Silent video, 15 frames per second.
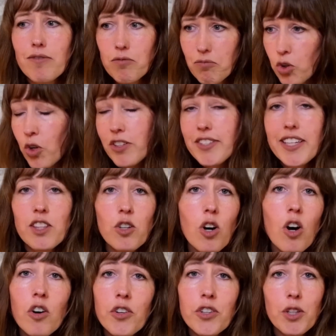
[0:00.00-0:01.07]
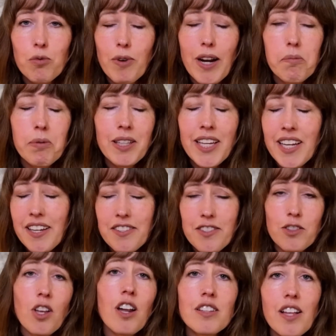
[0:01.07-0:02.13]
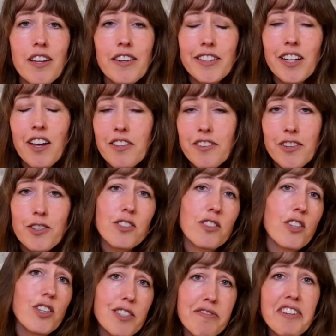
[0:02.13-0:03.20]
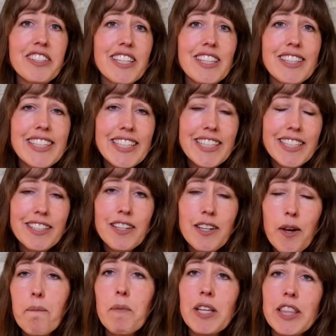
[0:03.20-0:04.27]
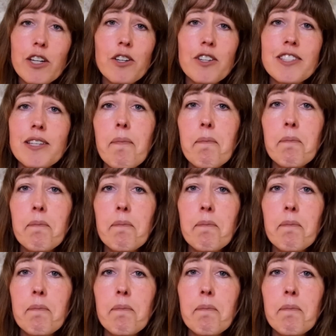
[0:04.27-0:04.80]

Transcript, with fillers: looks like they're all in the right place, not a lot of colors, looks fairly clean, but there are some